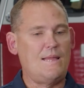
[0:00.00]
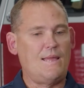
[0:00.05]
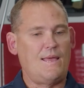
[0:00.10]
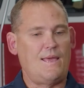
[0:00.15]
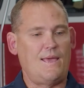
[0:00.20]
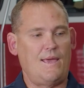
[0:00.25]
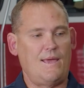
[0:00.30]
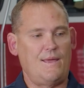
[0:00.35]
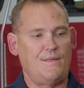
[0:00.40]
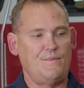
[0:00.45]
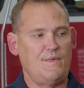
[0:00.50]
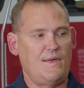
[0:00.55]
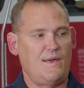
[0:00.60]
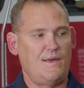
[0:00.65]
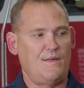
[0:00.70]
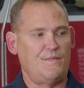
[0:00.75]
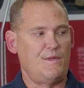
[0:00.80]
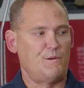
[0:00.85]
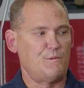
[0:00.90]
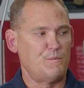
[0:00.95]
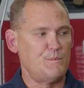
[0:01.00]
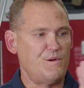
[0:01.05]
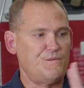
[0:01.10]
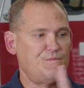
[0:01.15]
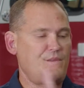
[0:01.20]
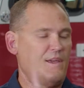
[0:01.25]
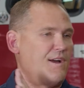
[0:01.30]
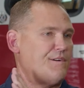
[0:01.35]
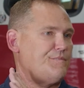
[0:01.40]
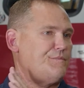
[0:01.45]
And they removed
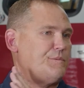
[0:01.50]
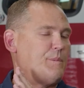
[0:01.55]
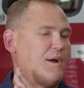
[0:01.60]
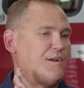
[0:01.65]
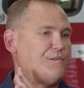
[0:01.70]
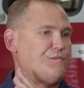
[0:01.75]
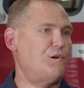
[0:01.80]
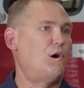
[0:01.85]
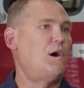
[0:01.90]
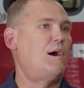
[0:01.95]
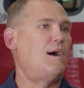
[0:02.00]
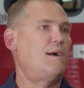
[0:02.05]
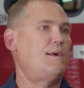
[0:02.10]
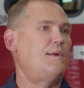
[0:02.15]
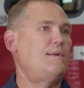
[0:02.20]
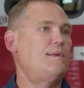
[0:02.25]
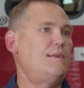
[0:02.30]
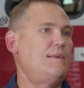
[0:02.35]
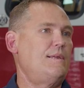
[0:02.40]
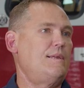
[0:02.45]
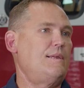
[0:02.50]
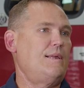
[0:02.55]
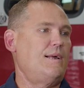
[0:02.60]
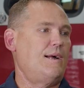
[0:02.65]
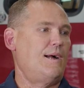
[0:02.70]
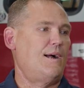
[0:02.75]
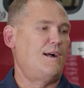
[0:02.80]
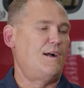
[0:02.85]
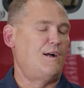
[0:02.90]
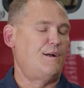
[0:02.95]
half of my jaw.
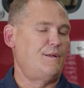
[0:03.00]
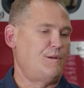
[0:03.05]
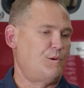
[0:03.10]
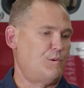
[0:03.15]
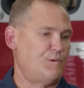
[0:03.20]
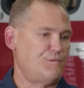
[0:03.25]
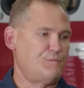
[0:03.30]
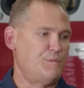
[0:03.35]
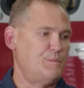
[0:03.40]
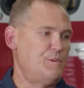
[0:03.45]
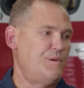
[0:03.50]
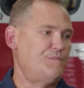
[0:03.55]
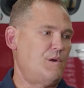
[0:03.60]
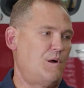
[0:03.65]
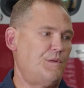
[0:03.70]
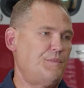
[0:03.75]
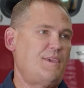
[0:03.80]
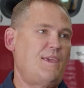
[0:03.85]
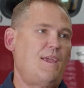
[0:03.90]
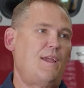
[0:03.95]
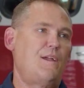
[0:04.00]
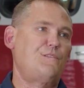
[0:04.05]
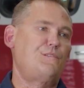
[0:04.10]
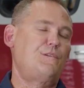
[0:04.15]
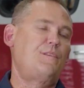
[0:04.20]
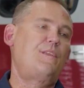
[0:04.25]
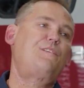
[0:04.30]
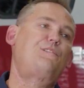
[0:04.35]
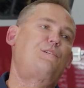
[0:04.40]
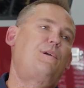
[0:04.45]
Of course, removed all the cancer,
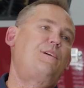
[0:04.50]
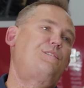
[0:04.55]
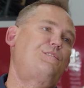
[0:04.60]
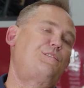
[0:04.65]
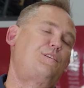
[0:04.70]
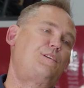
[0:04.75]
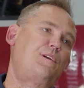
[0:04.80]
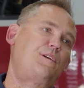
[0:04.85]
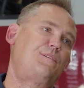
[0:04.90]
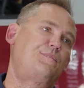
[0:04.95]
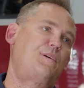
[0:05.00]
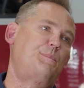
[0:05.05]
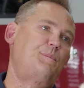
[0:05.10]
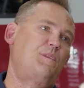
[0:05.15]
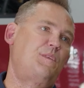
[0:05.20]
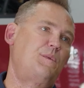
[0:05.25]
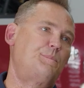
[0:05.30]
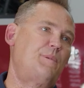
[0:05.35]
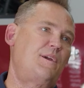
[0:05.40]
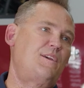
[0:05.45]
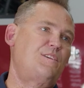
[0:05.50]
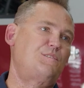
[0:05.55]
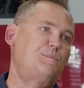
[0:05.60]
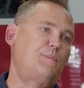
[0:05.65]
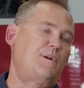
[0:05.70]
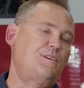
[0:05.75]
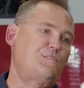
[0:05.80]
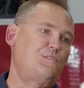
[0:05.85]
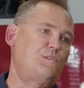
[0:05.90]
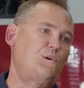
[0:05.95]
and they traced the nerve up to the base of
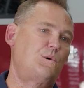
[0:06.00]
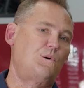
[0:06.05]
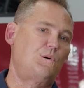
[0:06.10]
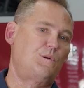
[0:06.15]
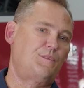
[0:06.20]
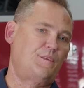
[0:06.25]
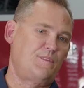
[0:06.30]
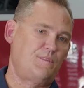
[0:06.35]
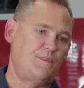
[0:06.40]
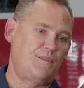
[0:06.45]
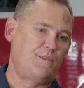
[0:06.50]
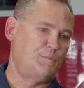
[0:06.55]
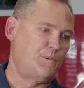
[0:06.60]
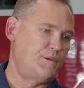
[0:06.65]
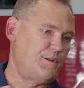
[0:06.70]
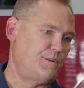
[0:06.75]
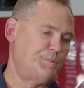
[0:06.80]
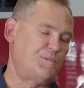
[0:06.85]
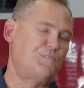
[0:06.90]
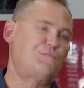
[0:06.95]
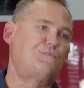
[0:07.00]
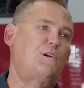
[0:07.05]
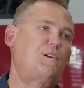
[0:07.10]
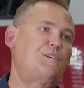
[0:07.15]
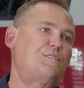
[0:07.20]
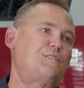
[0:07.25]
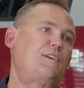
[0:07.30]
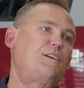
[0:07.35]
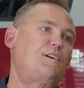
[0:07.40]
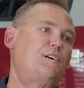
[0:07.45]
my skull. They went up as far
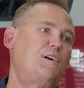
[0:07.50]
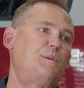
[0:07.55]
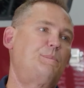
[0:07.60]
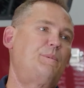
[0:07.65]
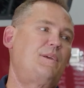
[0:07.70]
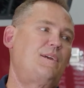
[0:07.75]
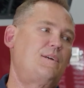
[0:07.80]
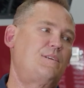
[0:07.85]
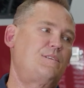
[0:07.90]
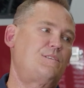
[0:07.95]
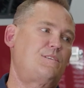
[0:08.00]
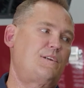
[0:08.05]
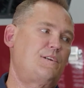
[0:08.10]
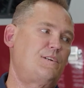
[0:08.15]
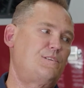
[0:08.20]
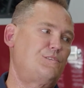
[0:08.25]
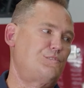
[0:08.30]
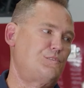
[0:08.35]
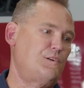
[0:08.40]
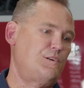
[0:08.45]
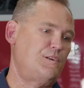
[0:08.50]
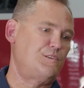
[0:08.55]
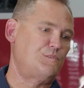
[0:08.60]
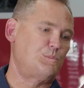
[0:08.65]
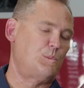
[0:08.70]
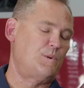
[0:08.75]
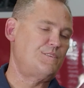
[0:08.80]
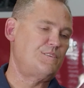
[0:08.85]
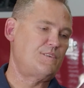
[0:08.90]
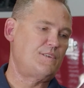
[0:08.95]
as they could because their concern is
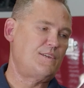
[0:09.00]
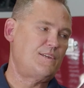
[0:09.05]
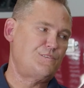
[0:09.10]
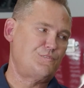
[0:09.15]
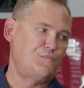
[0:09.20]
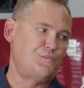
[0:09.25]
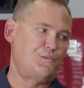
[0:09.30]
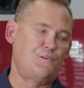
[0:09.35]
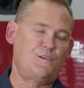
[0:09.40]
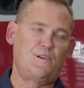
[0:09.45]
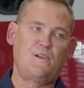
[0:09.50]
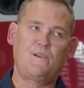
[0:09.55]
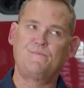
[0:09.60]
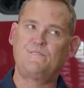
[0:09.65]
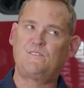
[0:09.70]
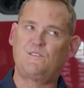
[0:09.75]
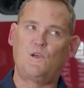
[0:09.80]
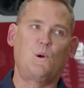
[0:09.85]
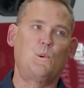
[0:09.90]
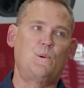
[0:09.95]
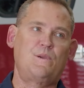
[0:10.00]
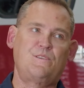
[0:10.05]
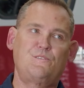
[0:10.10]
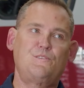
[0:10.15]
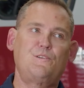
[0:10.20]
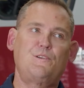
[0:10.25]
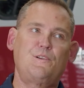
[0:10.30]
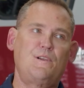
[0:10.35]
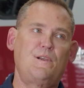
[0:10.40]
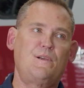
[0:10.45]
once it gets in your nerve, it's always in
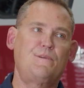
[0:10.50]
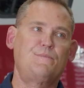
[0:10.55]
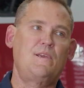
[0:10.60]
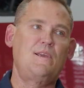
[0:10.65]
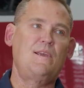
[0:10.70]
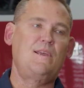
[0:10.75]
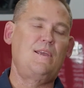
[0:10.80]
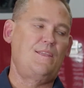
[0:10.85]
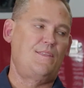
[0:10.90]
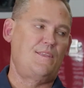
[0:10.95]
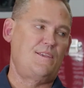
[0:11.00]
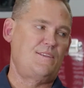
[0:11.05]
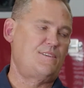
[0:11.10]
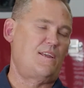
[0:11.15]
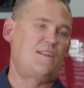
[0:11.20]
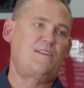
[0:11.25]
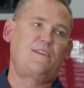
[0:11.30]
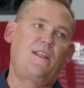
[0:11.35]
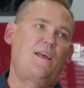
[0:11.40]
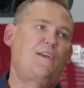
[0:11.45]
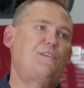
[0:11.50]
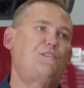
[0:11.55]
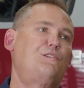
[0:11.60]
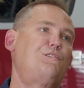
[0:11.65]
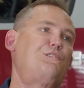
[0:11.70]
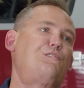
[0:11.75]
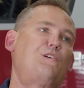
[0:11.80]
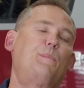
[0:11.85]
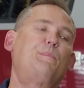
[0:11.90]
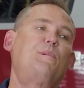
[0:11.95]
your nerve. They said it can actually
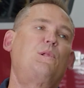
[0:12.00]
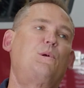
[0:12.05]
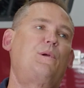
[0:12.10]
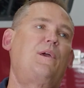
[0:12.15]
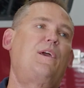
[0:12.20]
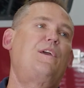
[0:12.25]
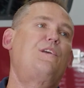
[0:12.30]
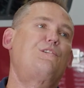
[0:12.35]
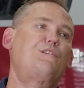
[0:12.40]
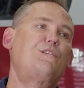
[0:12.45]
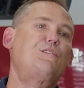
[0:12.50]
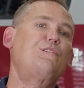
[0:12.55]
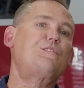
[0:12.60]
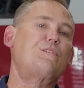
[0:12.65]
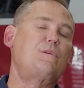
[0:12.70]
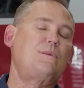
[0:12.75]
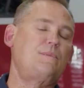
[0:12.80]
jump locations.